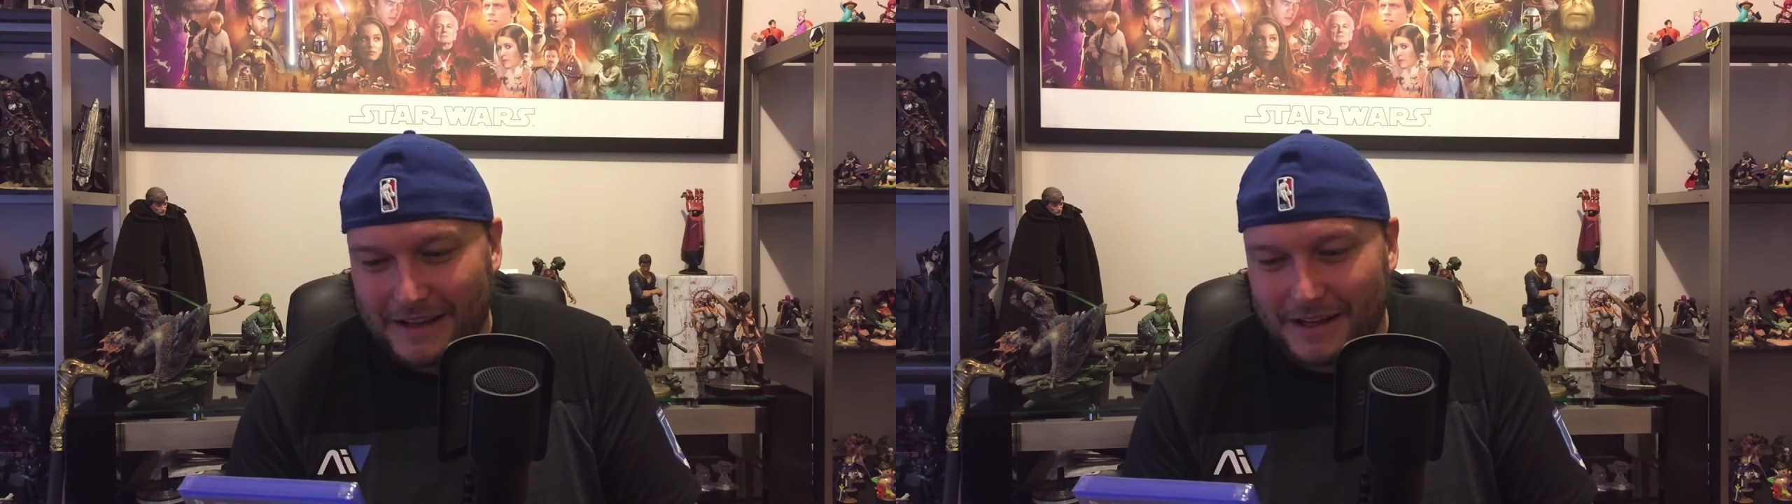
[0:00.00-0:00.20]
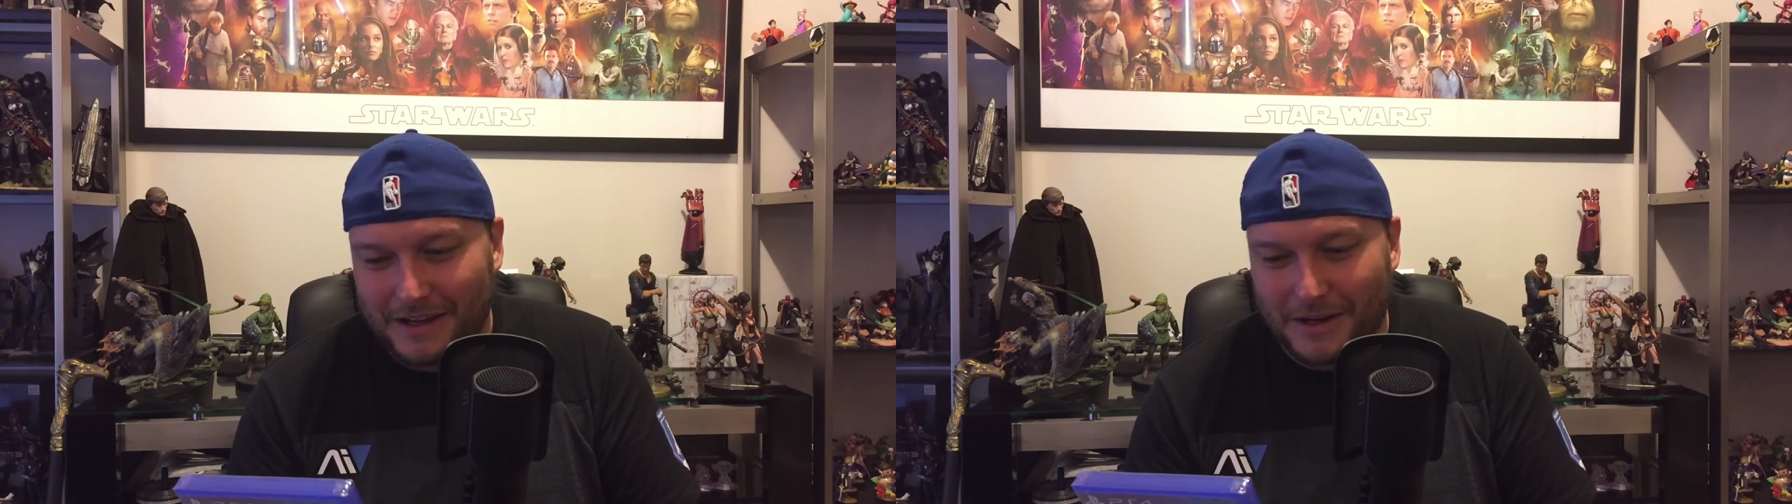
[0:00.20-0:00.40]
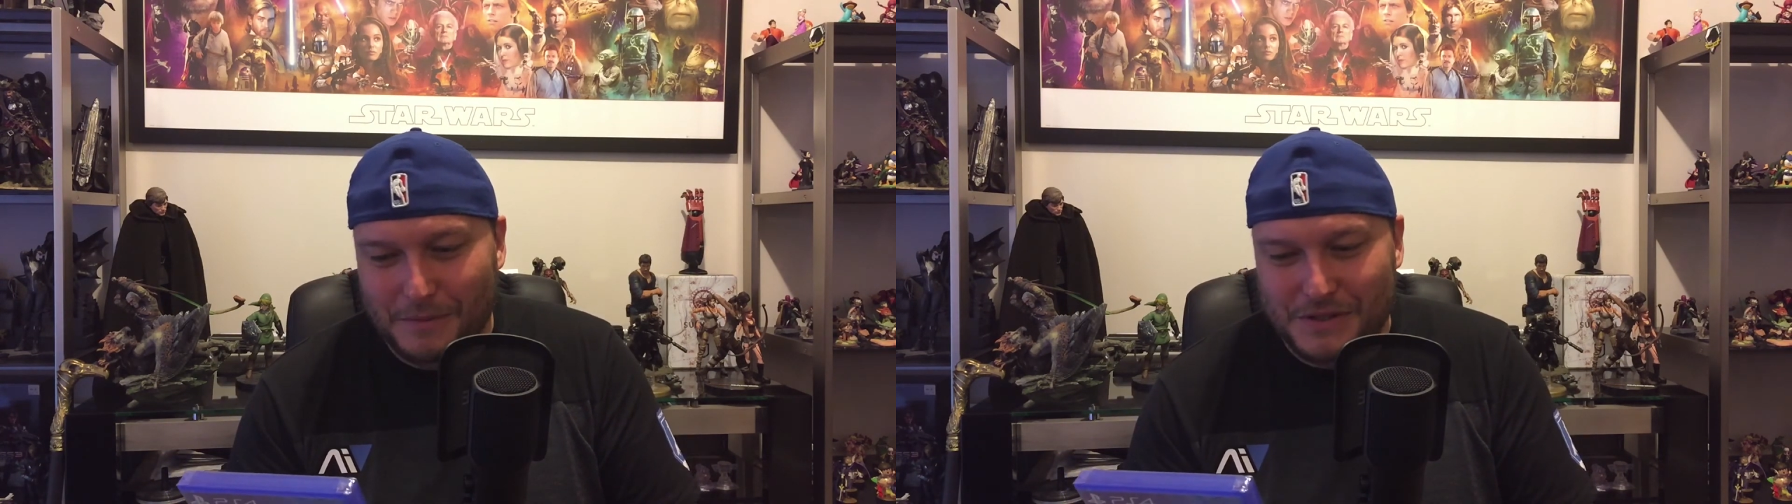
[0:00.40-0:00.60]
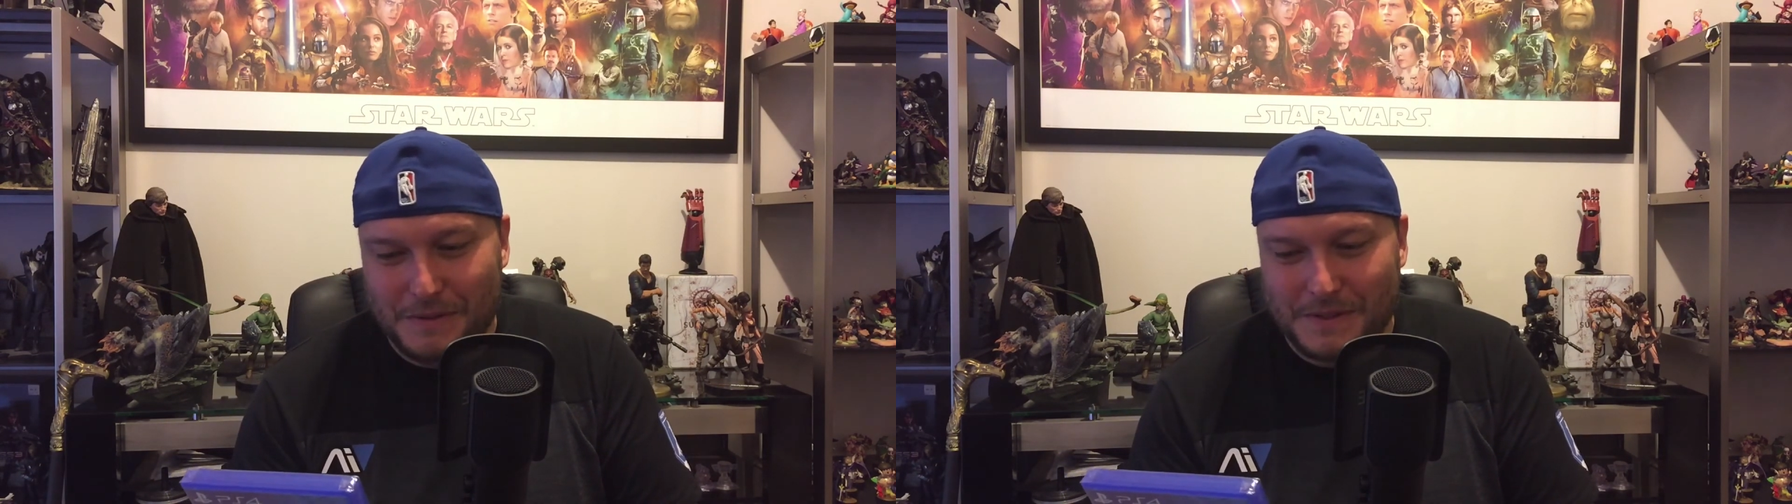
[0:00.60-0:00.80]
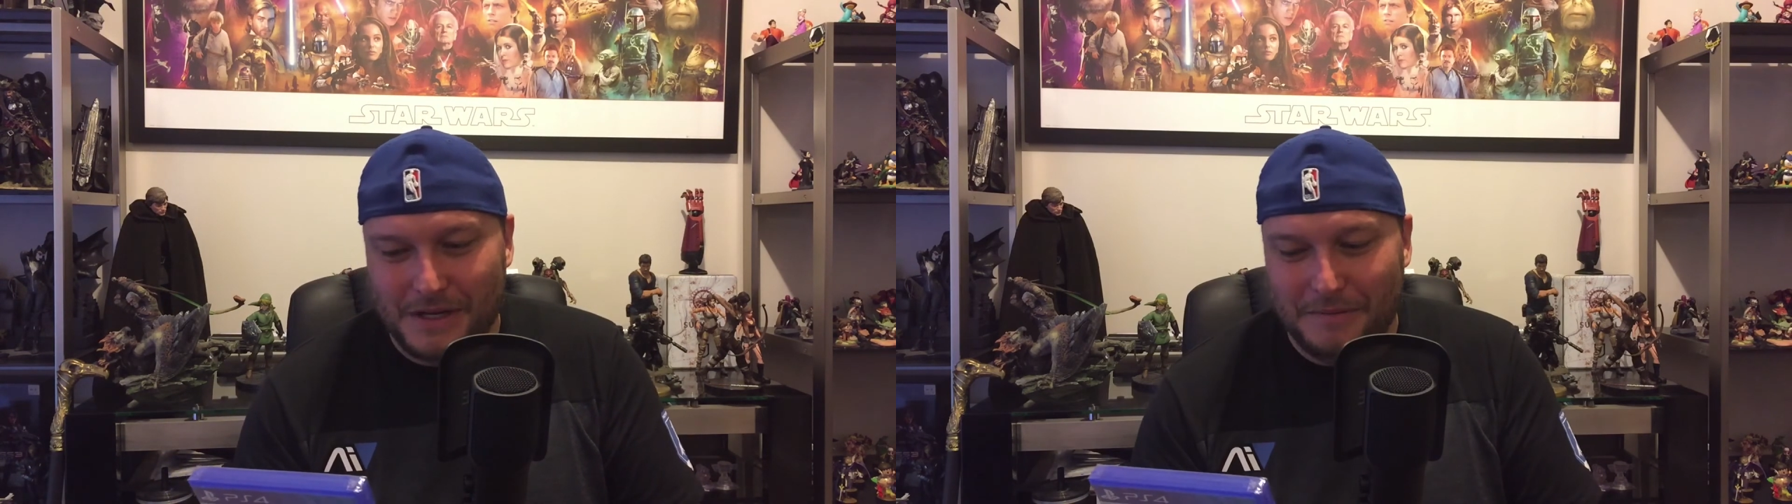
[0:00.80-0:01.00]
oh, I wish
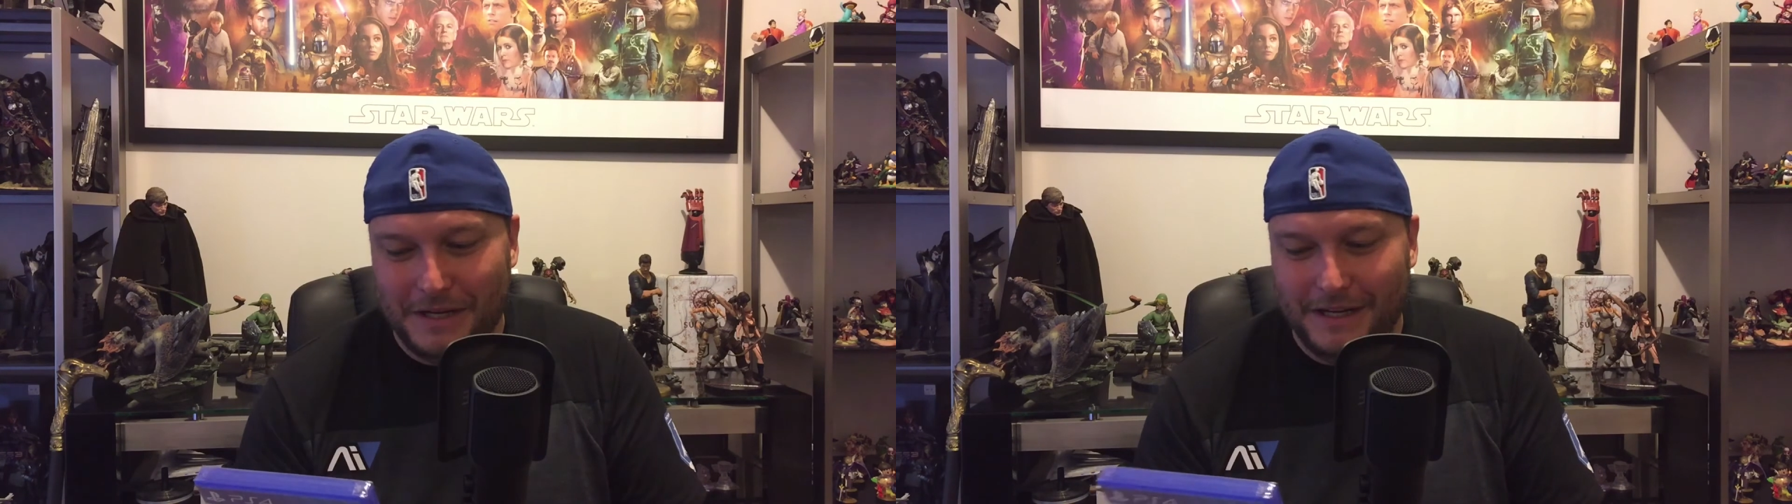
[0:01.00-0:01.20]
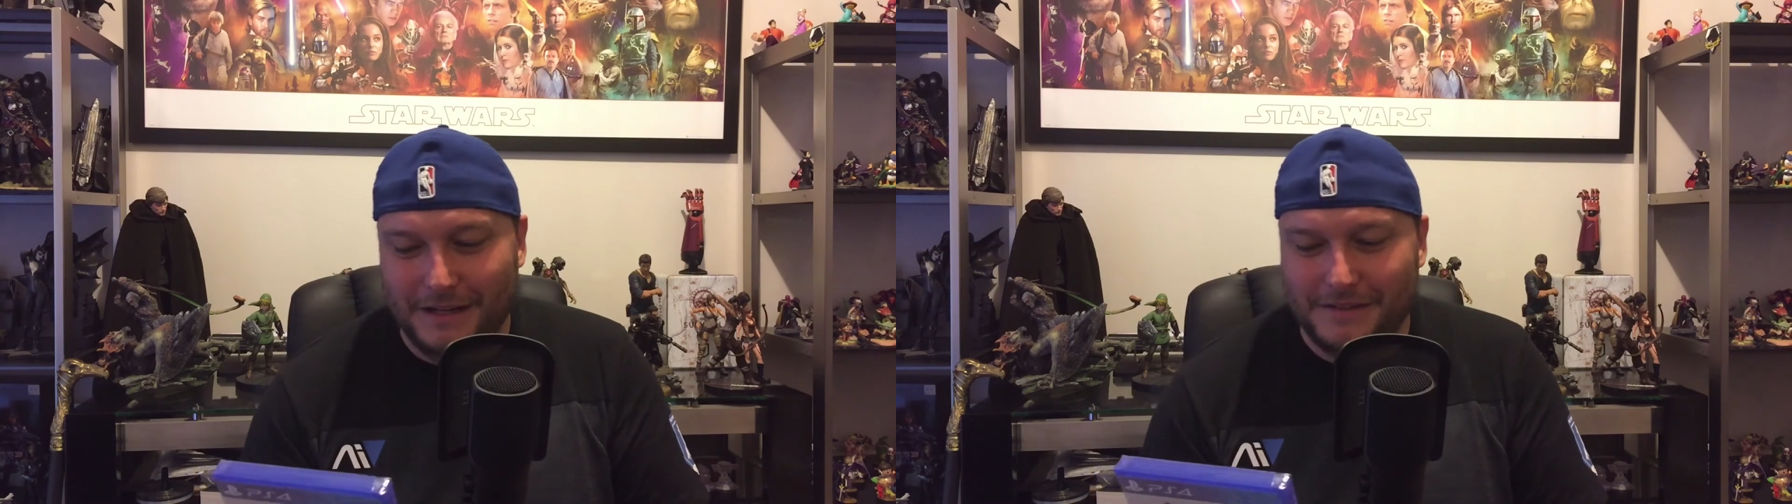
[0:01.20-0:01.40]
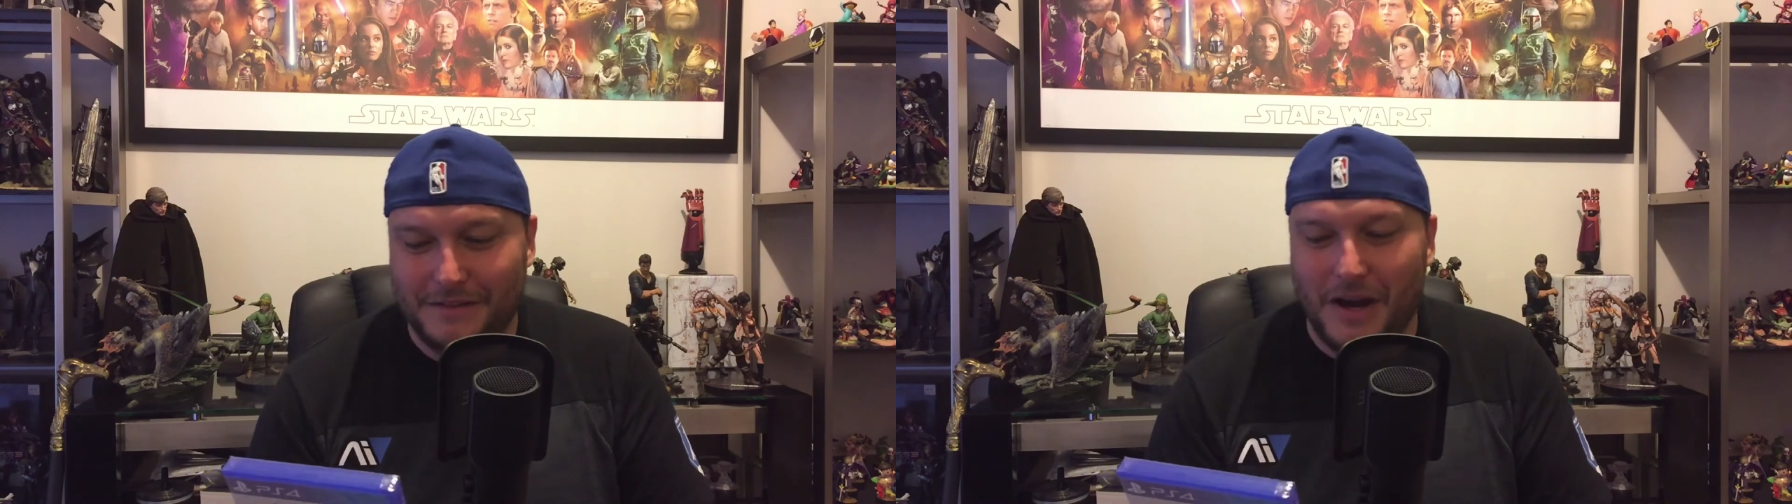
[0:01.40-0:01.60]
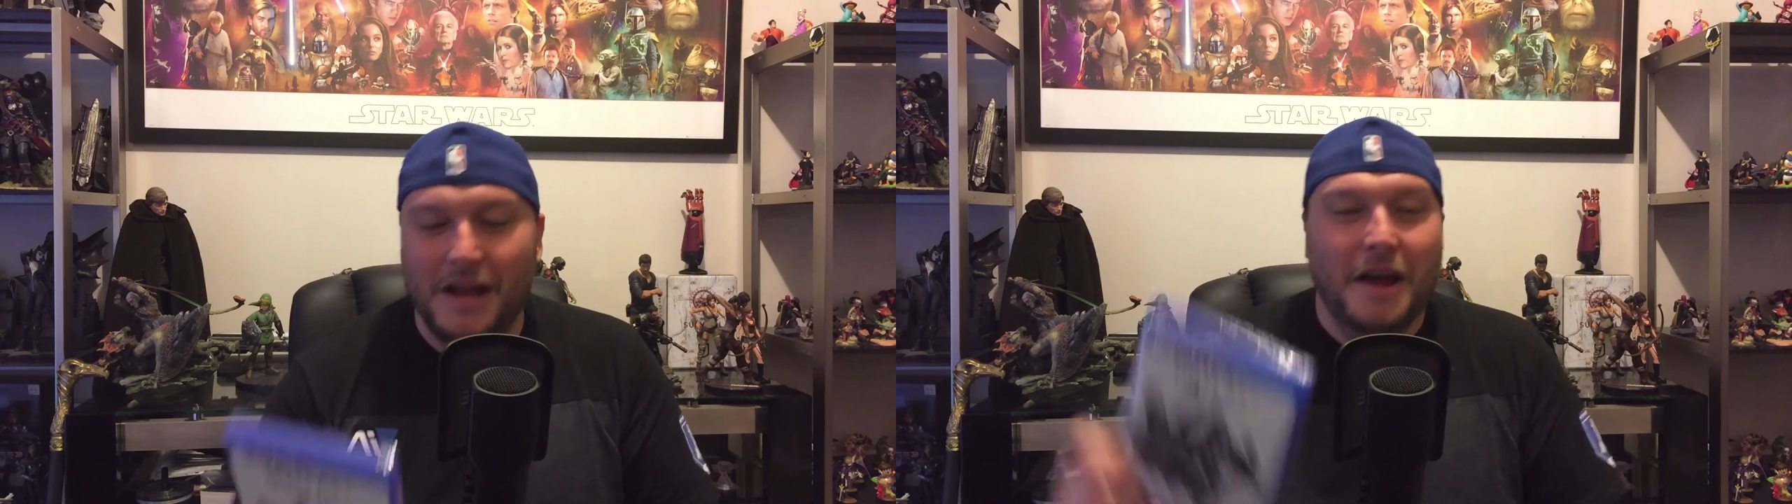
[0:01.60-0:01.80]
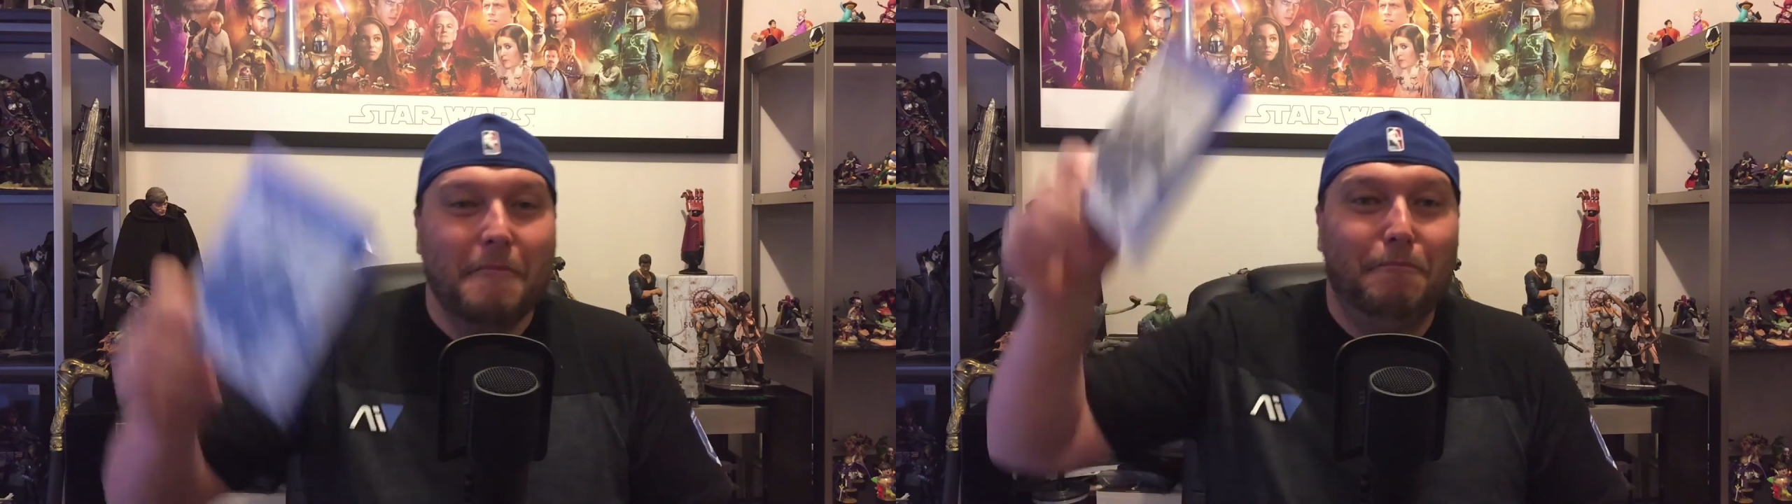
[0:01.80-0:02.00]
he was going to be here tonight.